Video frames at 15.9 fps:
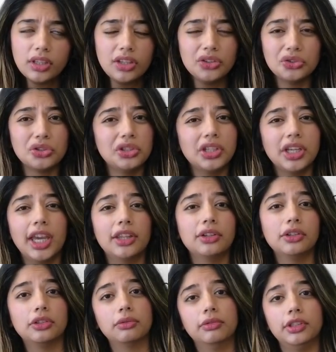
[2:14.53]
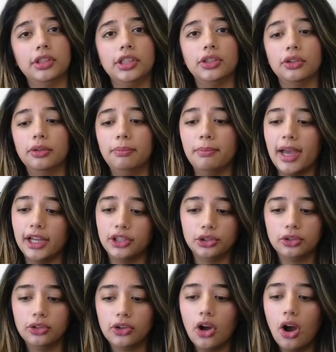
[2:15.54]
So together, it's a really good
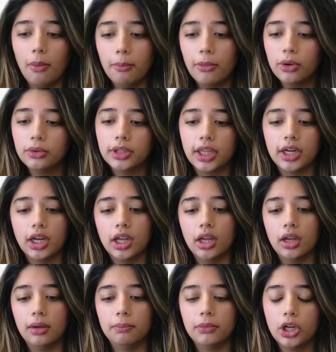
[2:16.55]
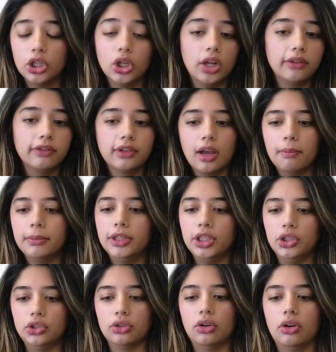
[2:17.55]
magical combo that a lot of
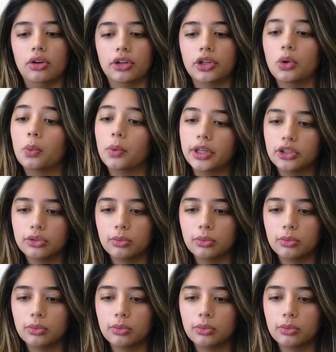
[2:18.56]
companies are going